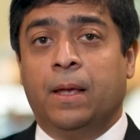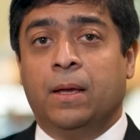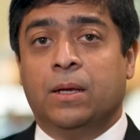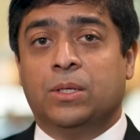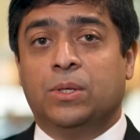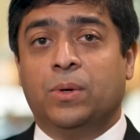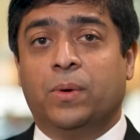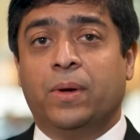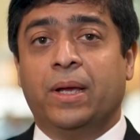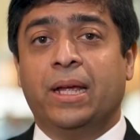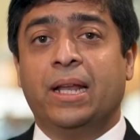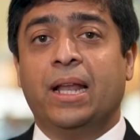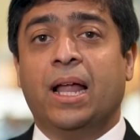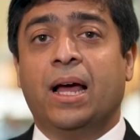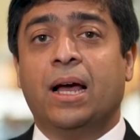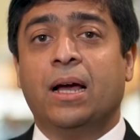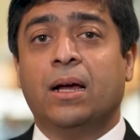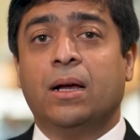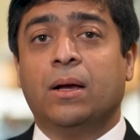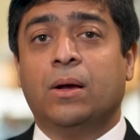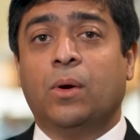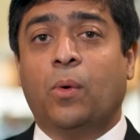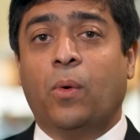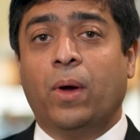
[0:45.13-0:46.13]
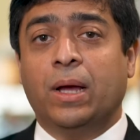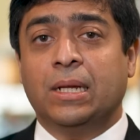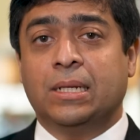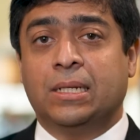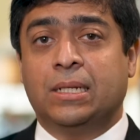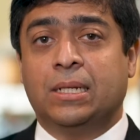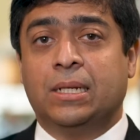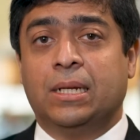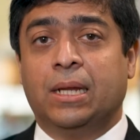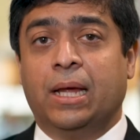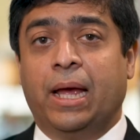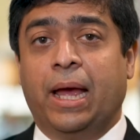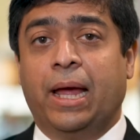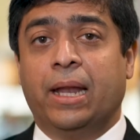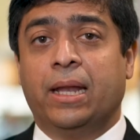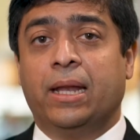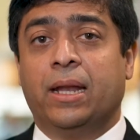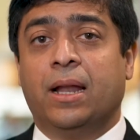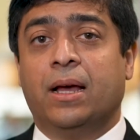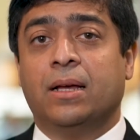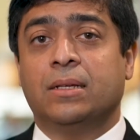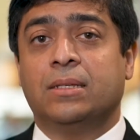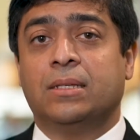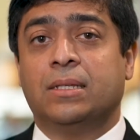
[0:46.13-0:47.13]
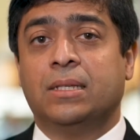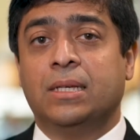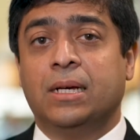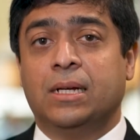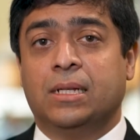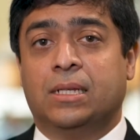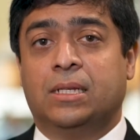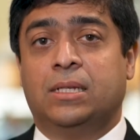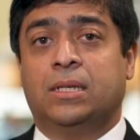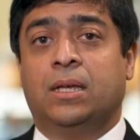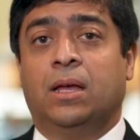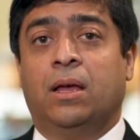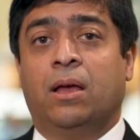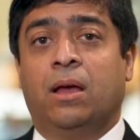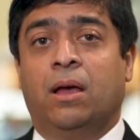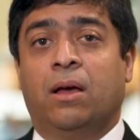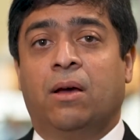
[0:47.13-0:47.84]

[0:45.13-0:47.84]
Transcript: So in our quest and in our search